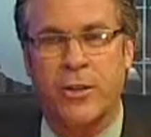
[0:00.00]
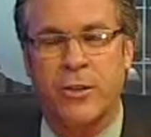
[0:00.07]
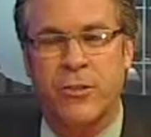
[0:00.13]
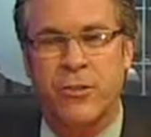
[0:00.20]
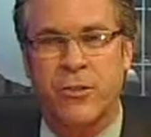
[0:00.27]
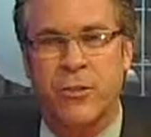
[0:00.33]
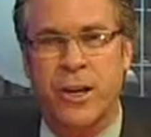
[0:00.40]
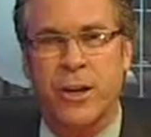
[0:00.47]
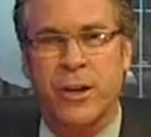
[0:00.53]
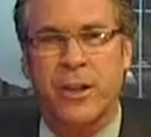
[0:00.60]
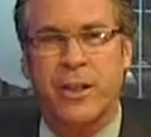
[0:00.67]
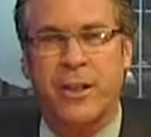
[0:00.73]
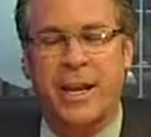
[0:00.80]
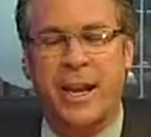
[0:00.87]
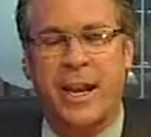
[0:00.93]
This is an area
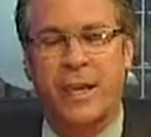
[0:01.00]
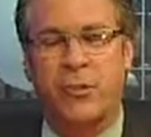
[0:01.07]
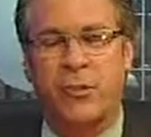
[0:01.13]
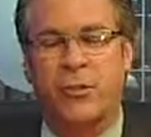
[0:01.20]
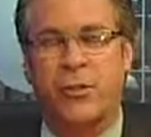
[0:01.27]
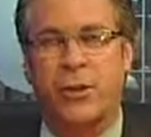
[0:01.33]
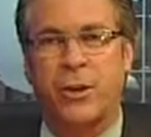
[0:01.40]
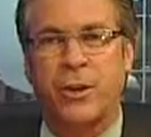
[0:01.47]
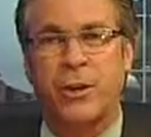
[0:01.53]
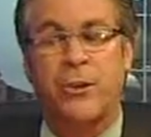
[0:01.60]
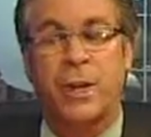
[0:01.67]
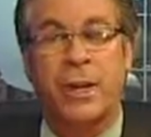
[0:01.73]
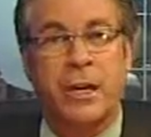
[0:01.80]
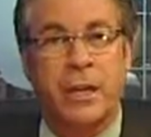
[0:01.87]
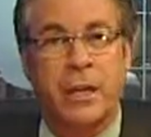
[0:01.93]
that handles areas
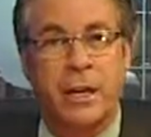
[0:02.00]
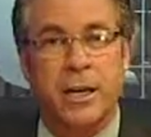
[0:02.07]
like